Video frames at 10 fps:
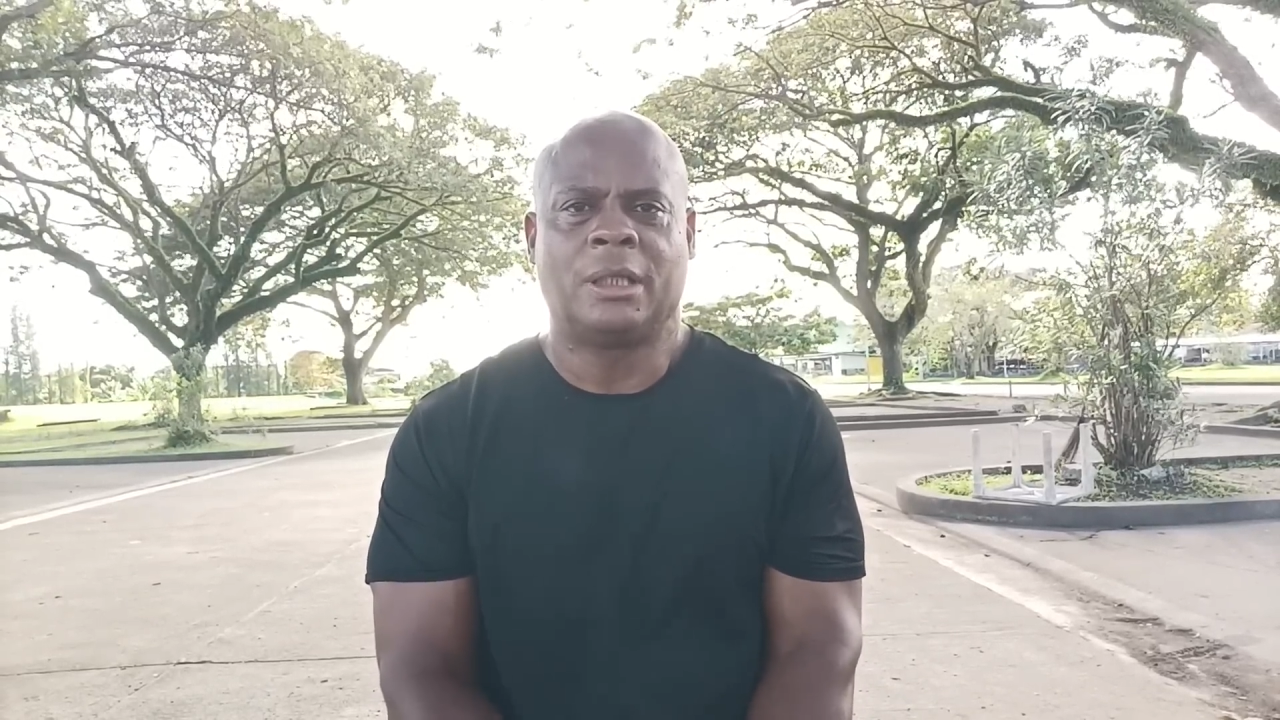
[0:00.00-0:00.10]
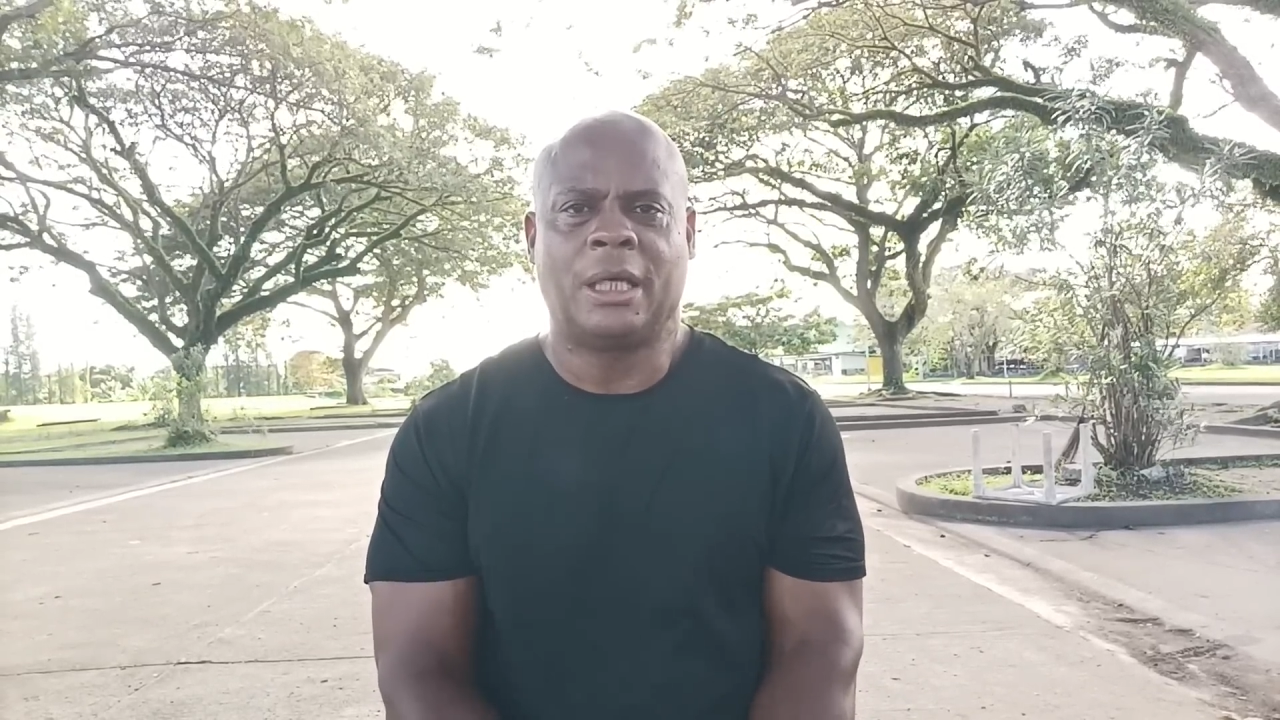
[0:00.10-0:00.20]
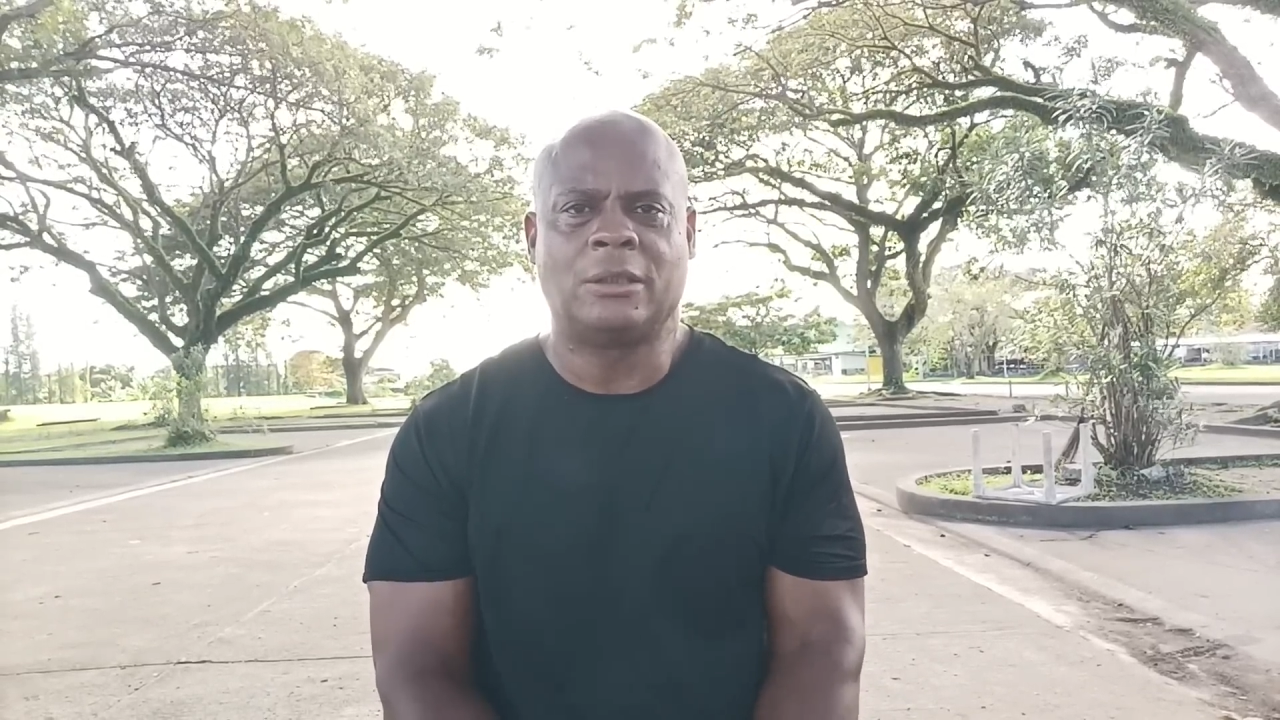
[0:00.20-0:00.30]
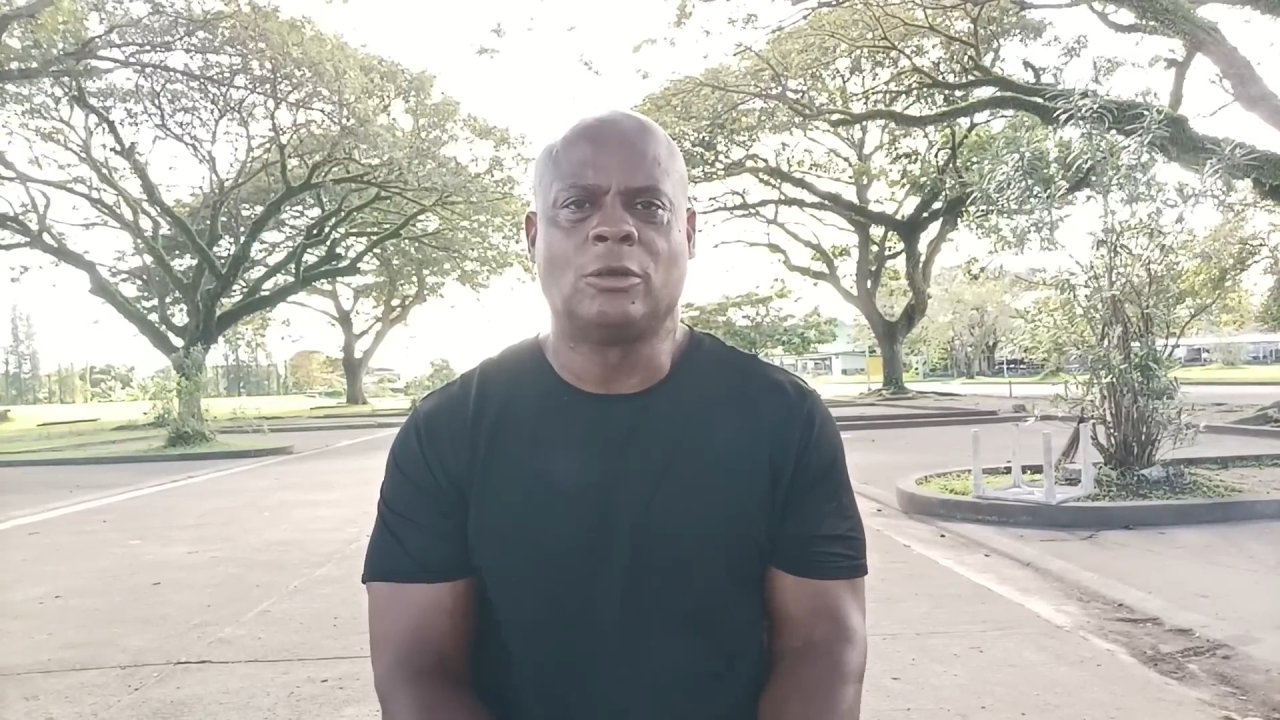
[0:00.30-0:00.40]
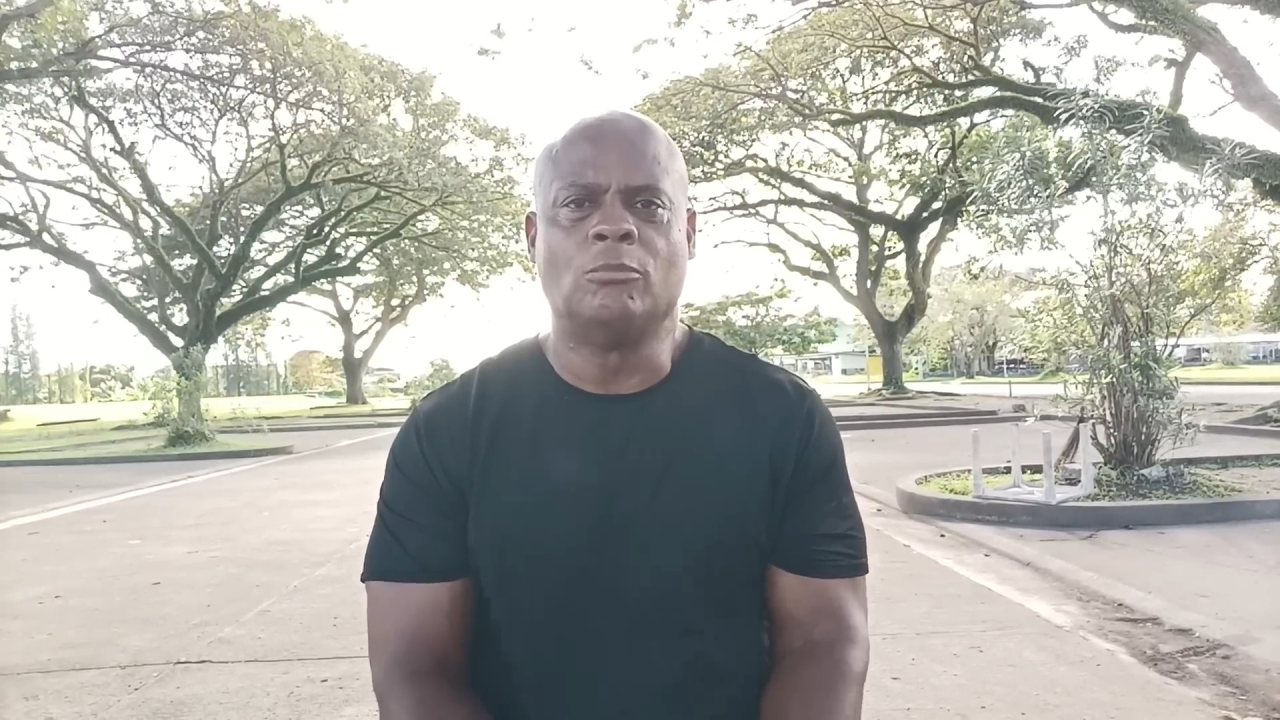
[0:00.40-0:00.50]

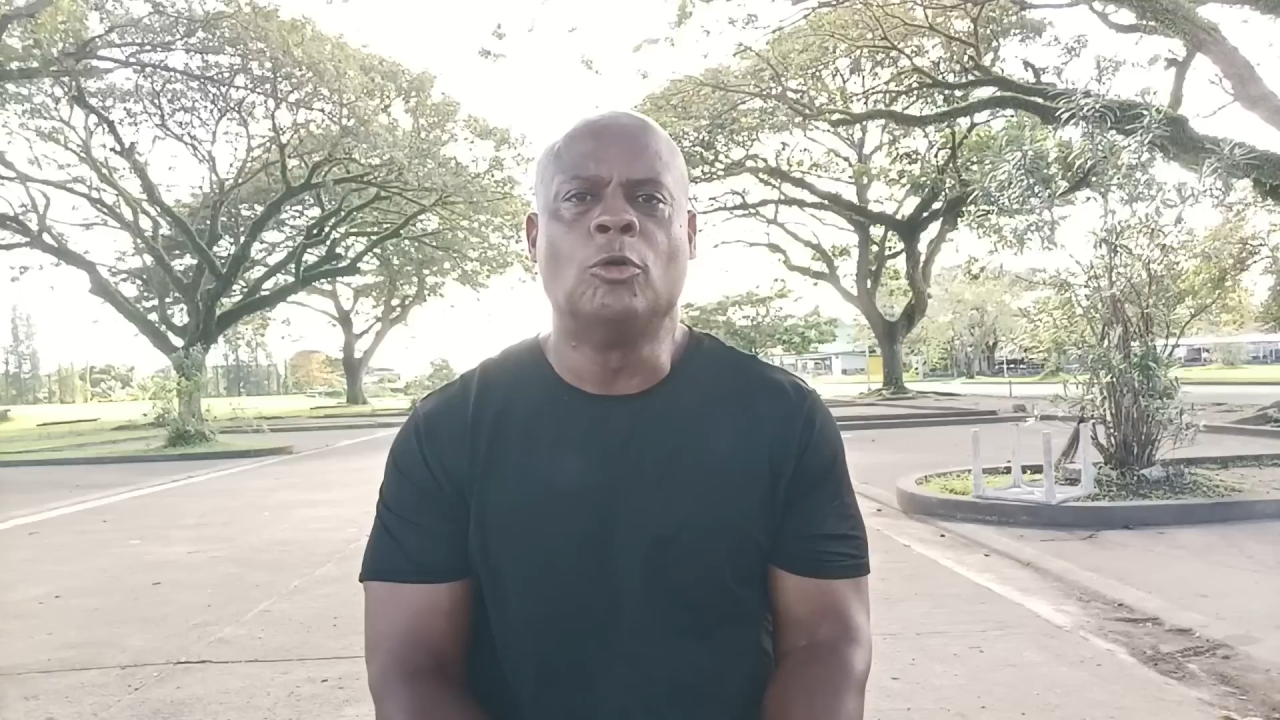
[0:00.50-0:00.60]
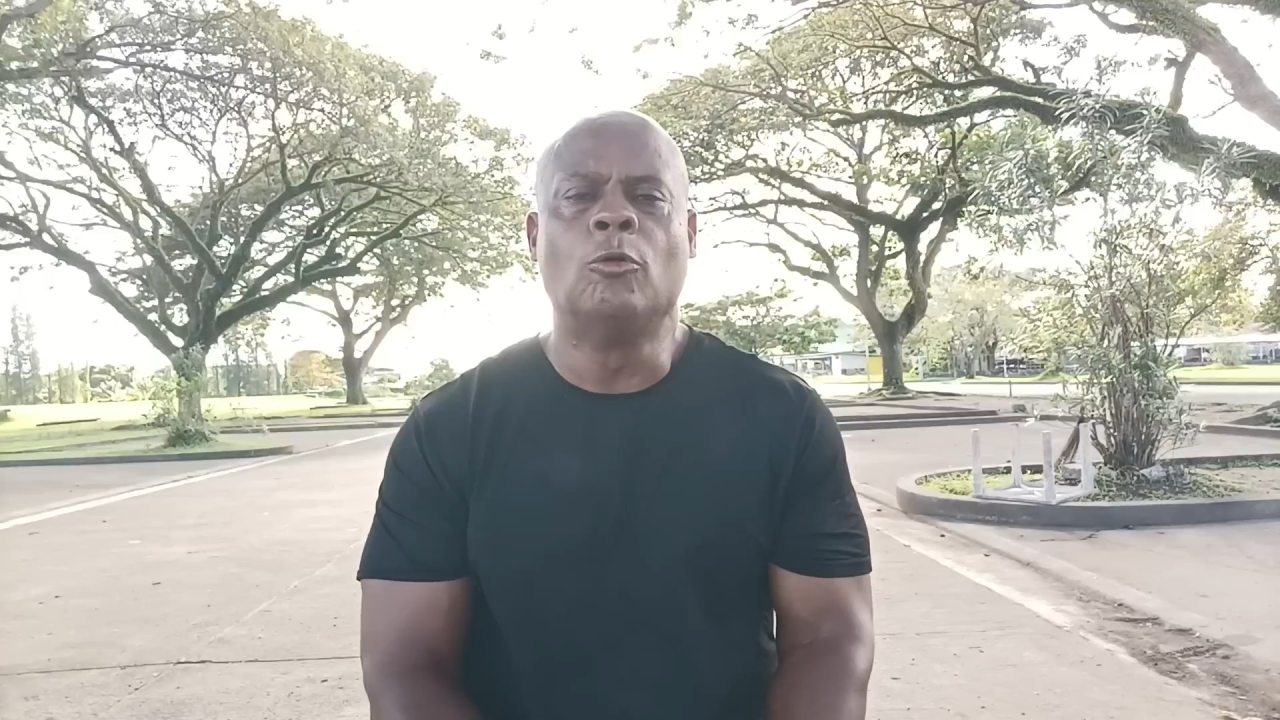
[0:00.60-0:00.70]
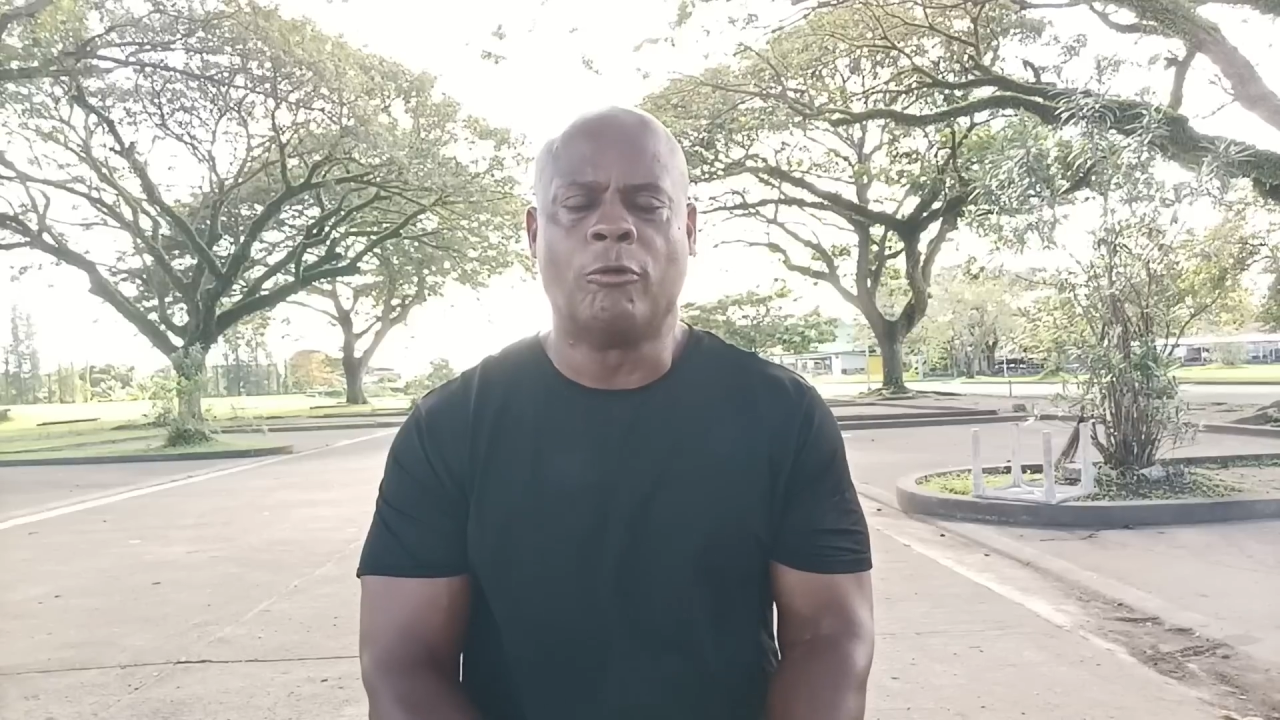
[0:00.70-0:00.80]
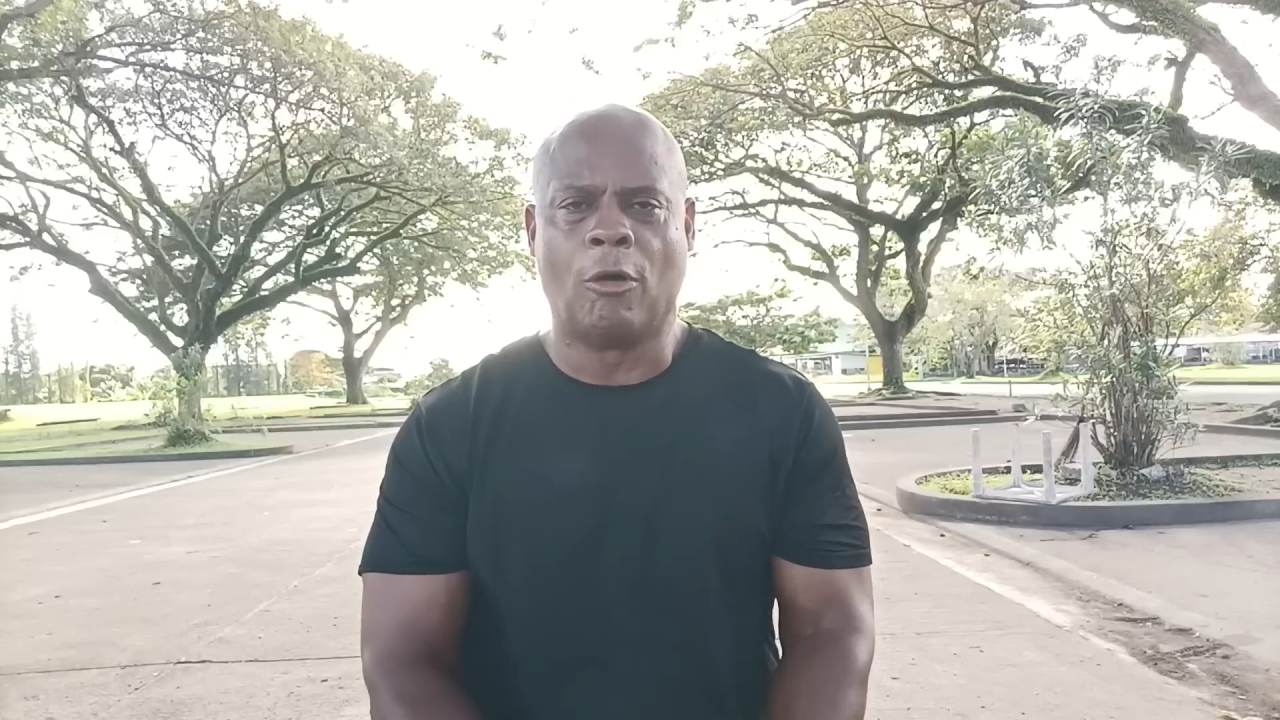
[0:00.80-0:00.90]
and to move